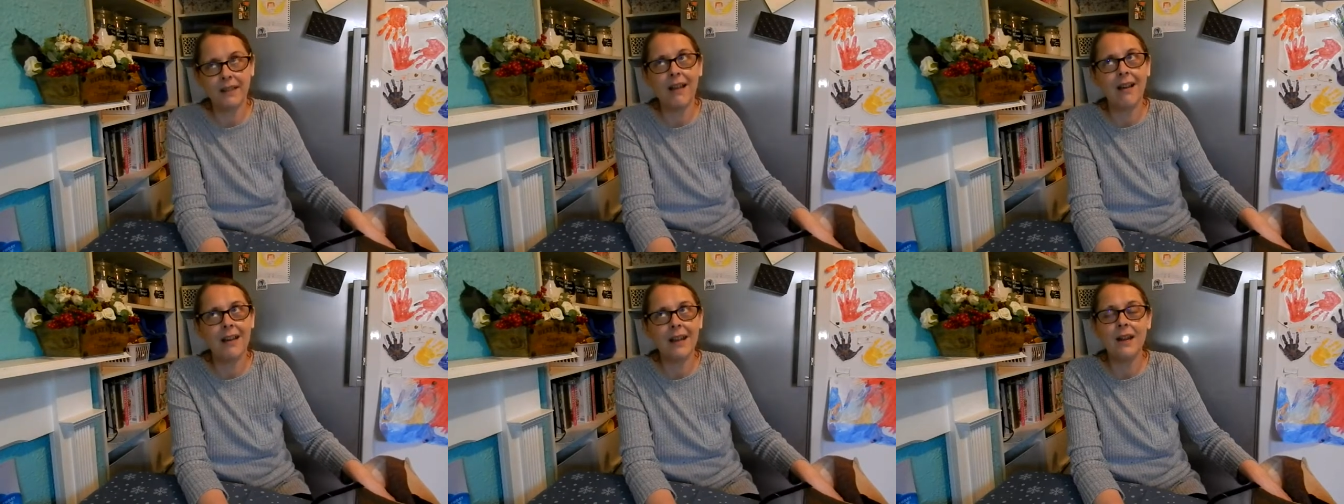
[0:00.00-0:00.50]

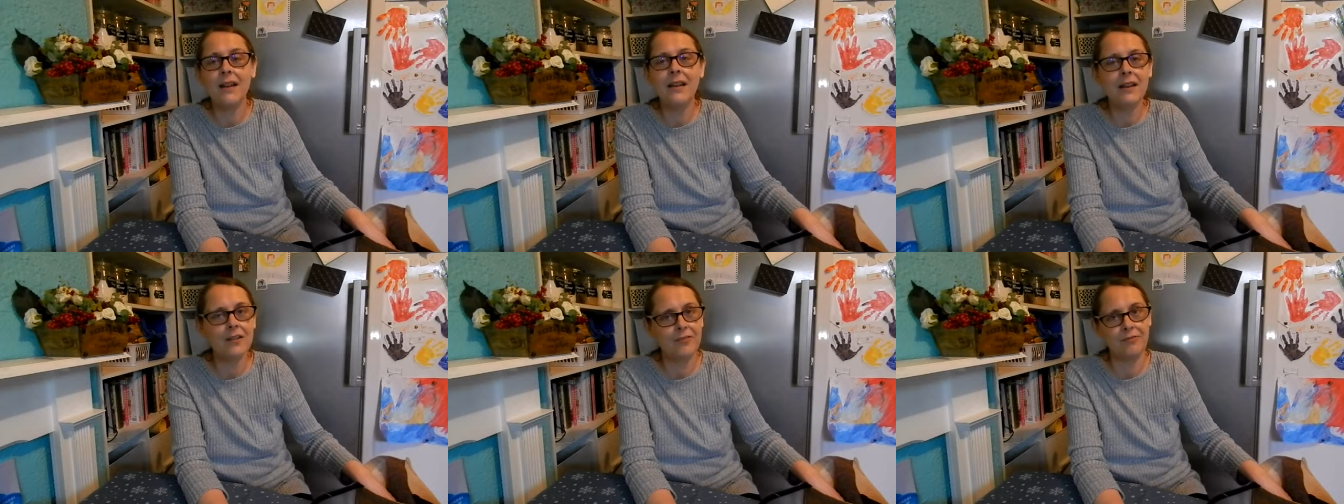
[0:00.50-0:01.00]
I
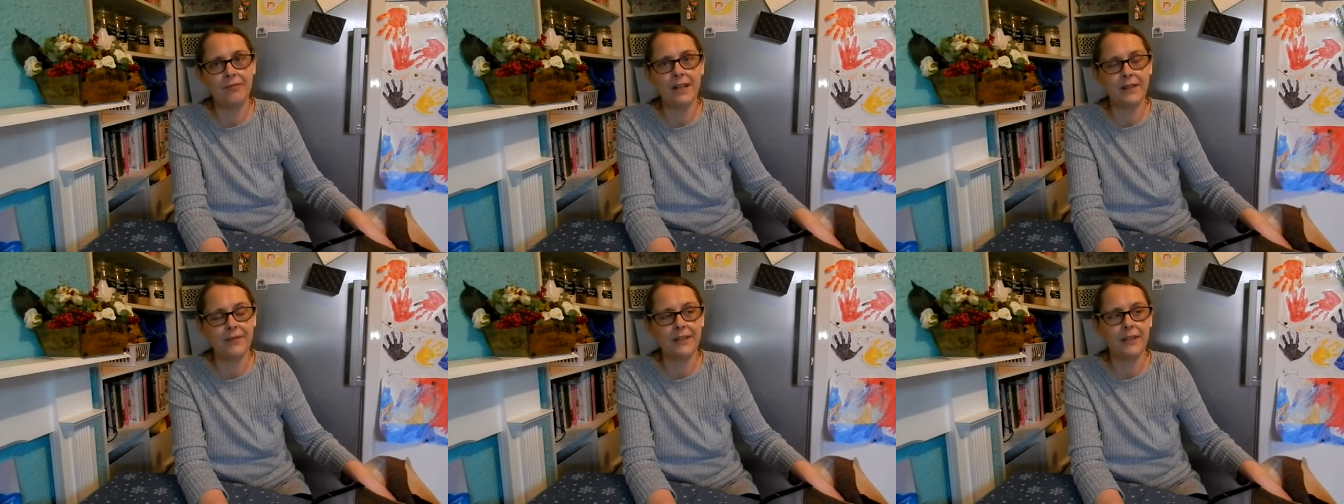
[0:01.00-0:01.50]
love
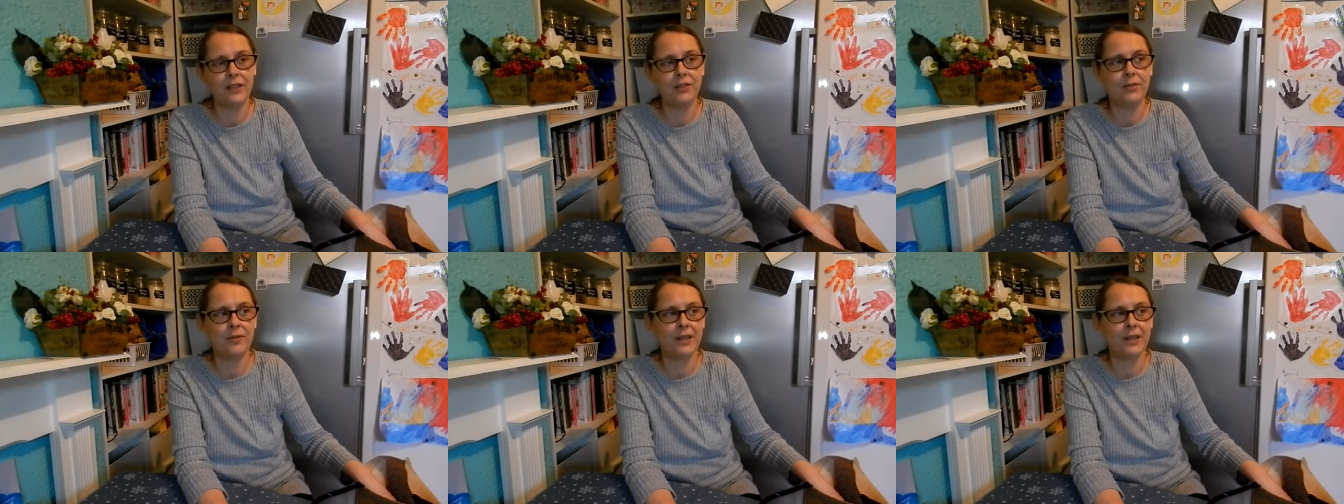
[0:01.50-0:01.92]
wreaths on the door.